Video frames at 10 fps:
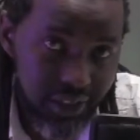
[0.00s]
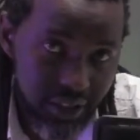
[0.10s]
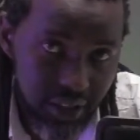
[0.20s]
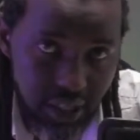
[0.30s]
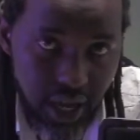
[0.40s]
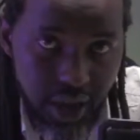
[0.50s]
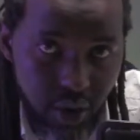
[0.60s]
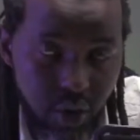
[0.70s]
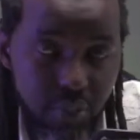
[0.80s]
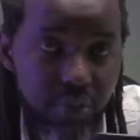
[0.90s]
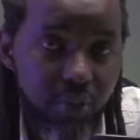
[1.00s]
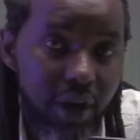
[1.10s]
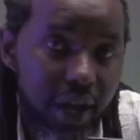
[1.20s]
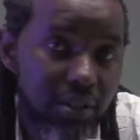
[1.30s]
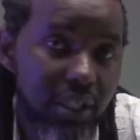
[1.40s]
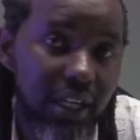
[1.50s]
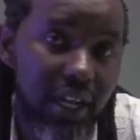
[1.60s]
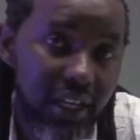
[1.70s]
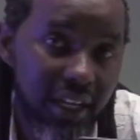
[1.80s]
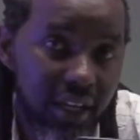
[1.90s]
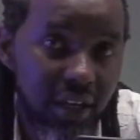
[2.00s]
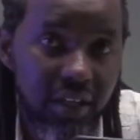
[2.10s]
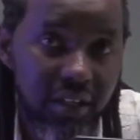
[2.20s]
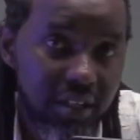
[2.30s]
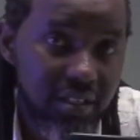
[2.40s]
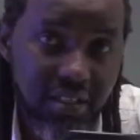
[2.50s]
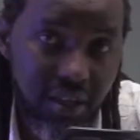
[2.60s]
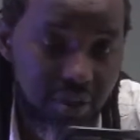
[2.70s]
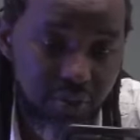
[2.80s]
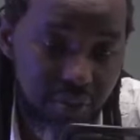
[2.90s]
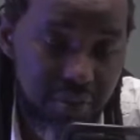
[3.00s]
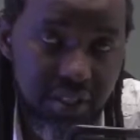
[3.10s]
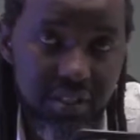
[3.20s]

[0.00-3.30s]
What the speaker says: I hope we are actually learning something from this.